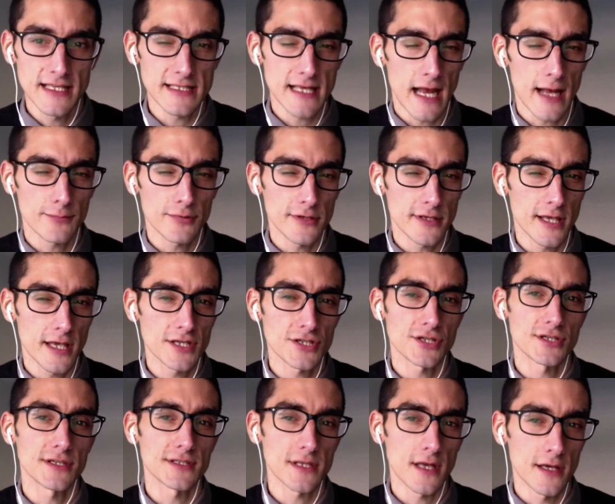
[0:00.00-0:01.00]
his
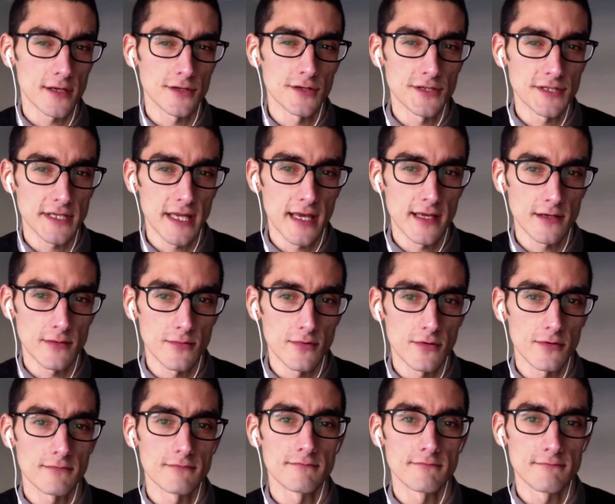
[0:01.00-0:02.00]
application is
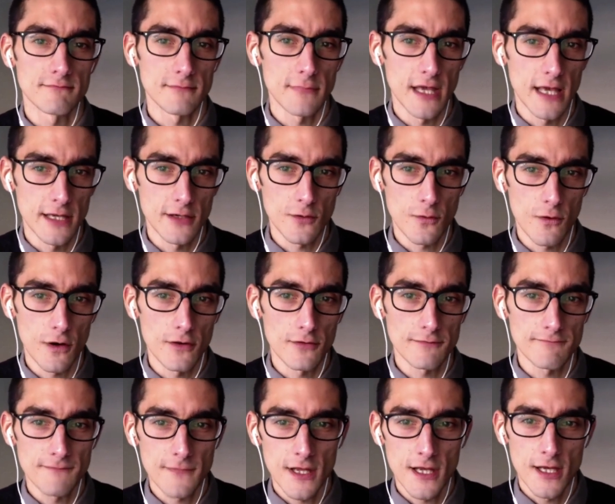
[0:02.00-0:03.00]
understandable, end
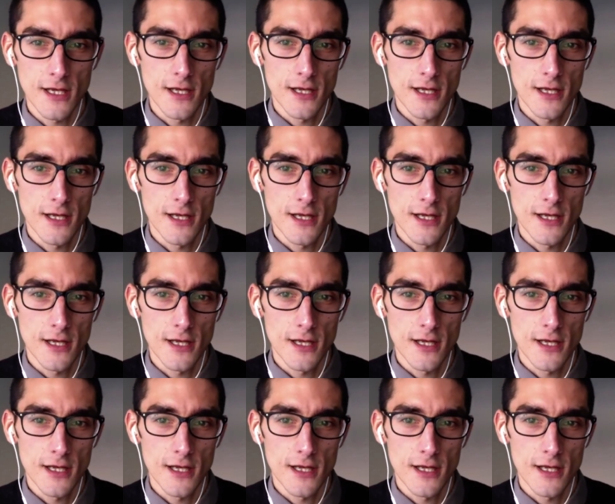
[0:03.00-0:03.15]
quote.